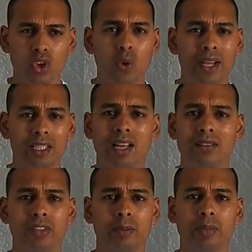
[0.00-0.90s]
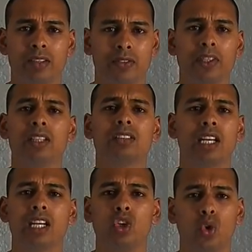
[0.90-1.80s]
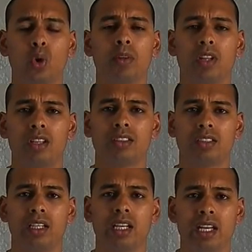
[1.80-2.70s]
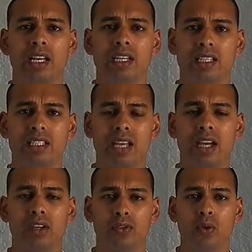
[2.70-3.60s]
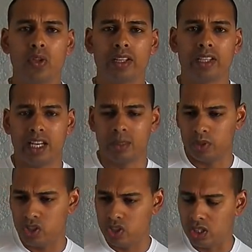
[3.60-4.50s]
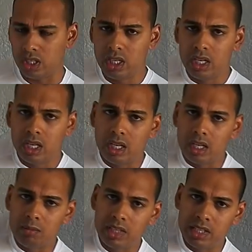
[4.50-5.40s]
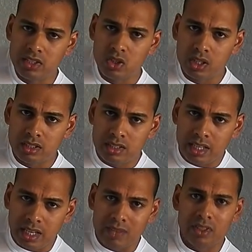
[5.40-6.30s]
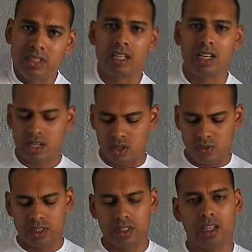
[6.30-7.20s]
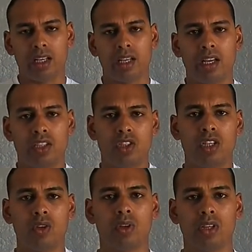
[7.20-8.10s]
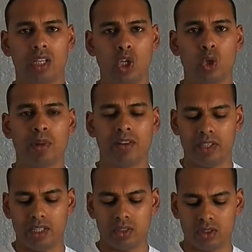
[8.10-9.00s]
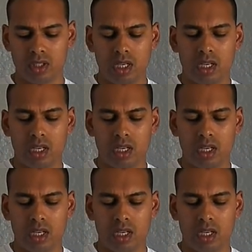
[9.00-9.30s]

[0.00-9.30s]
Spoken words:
quite comfortably. It feels like a normal holster designed for that carry position. And as you can see, I have it here. Guys, obviously, as you know, in all my videos,